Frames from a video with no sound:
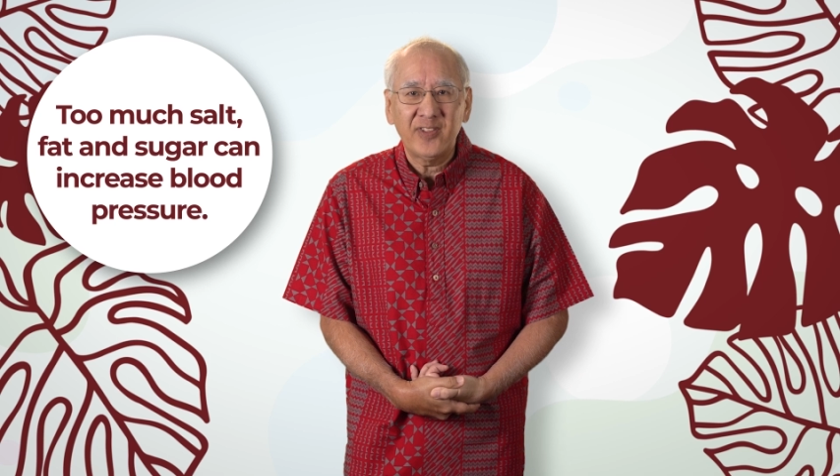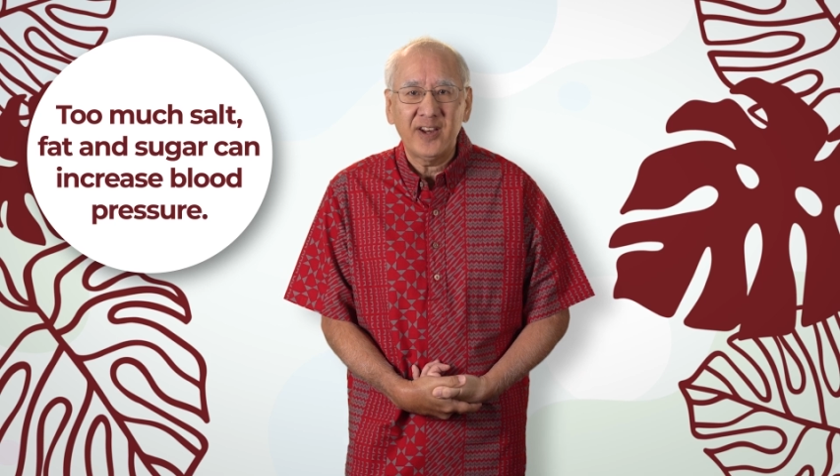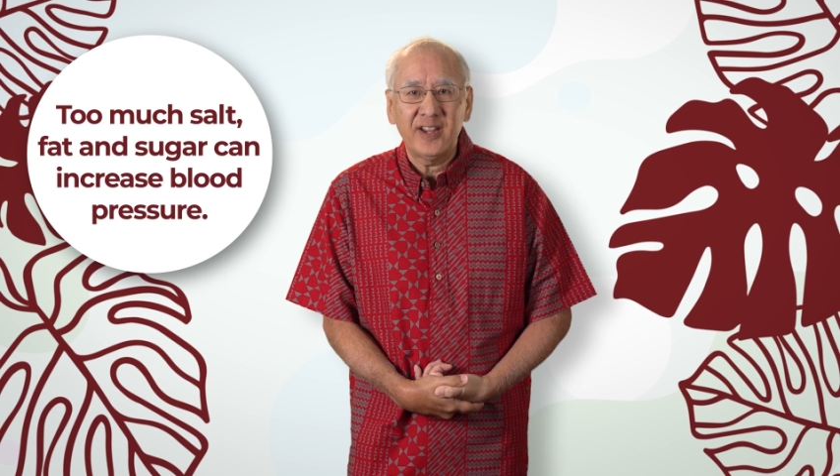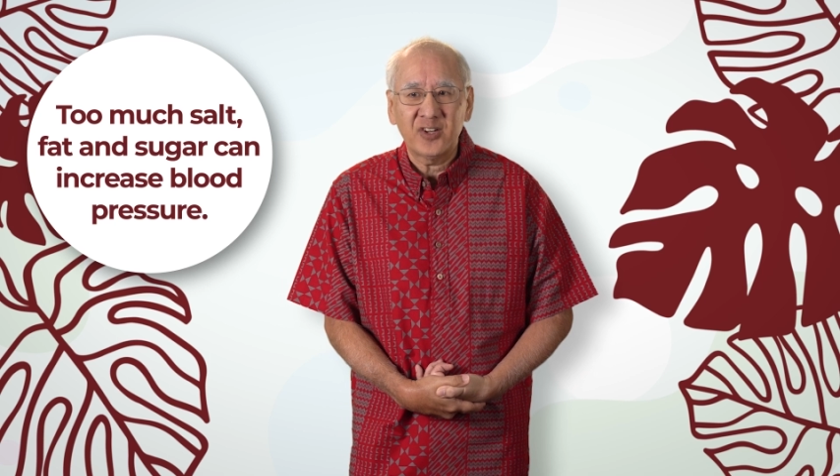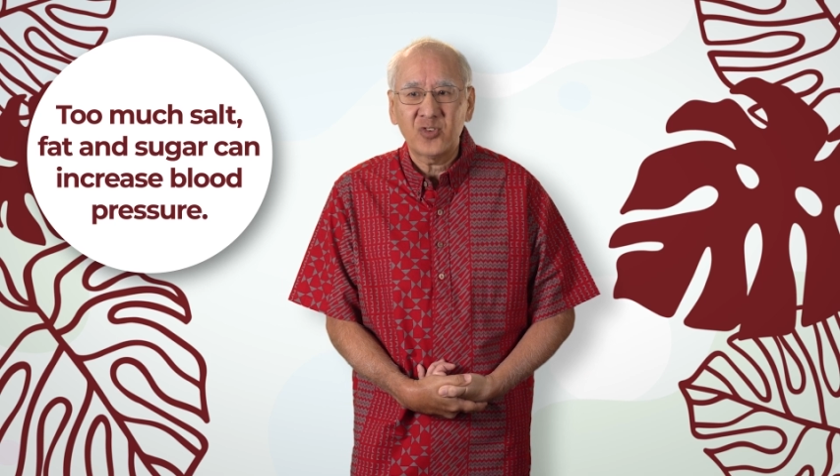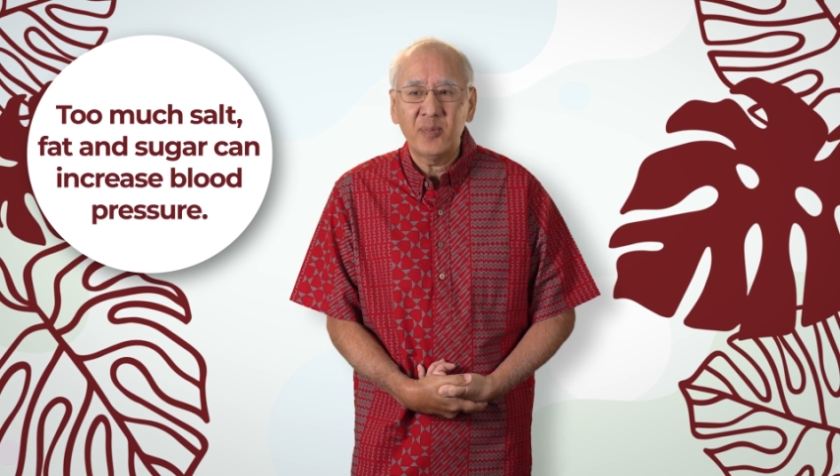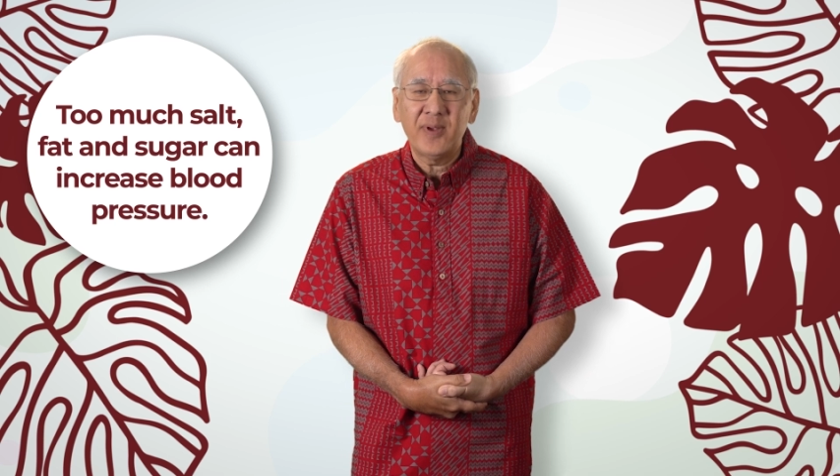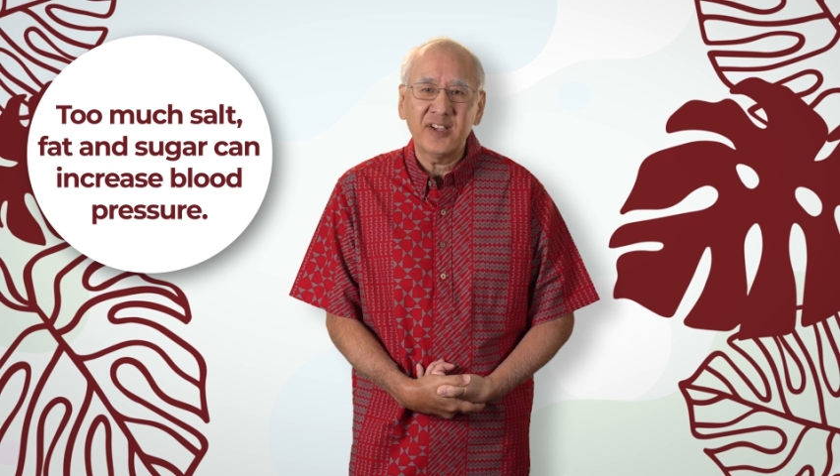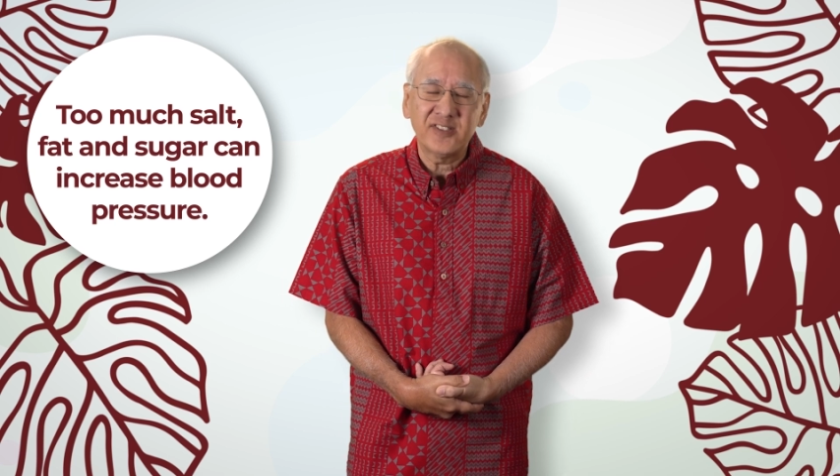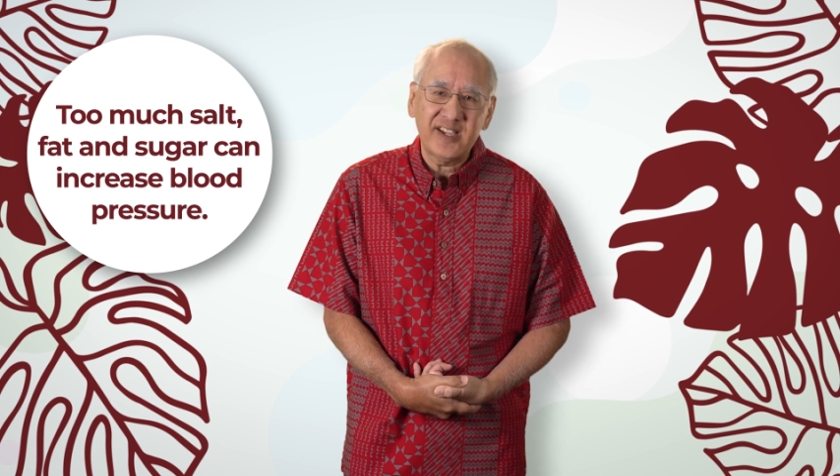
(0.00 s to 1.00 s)
that extra
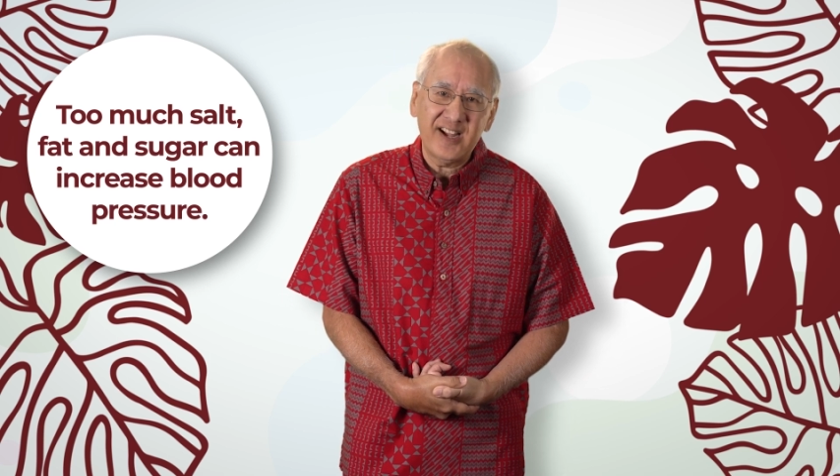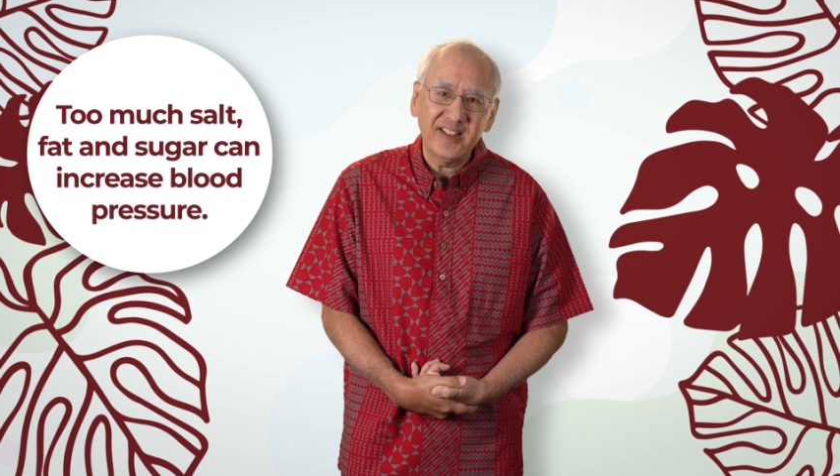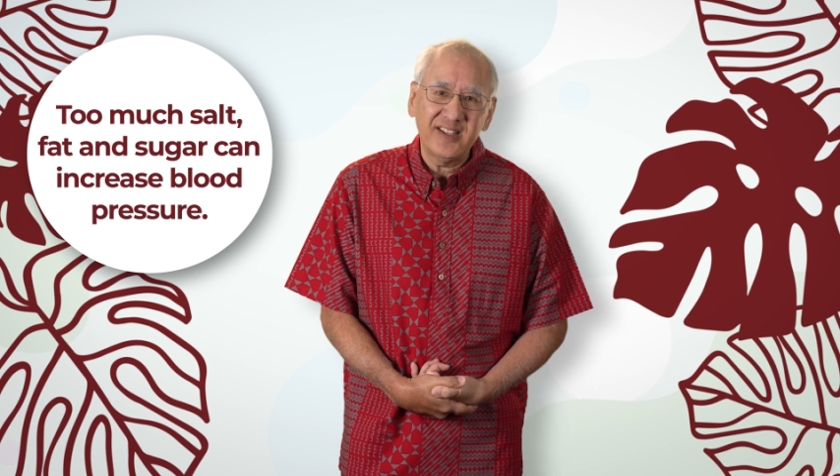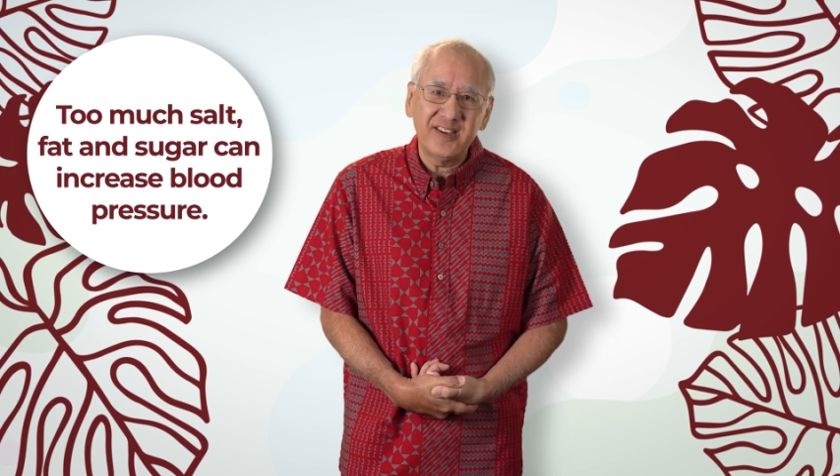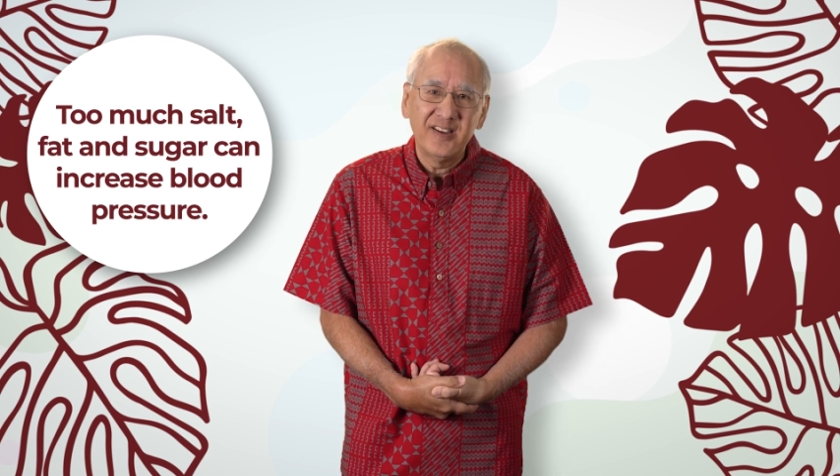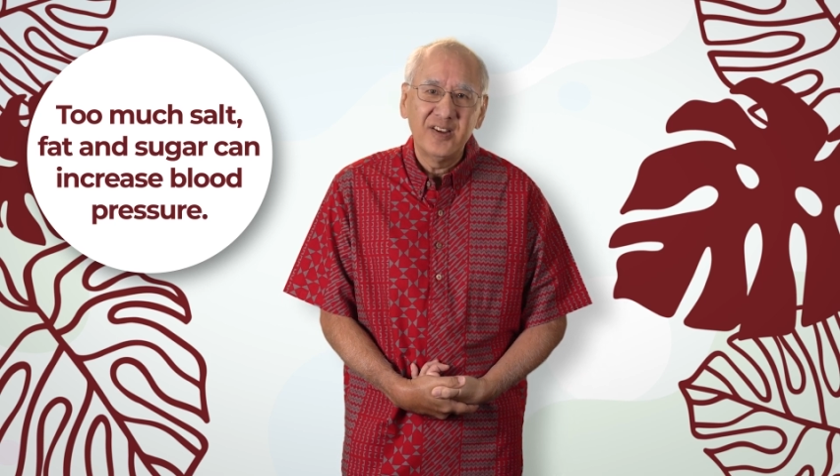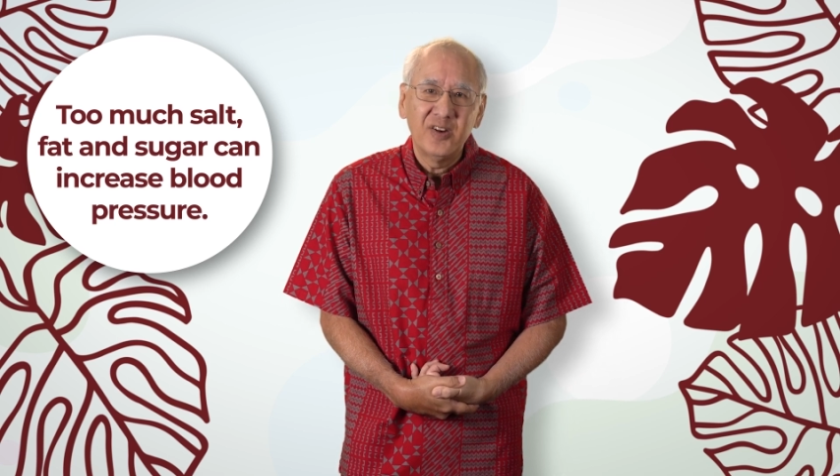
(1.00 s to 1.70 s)
mac salad,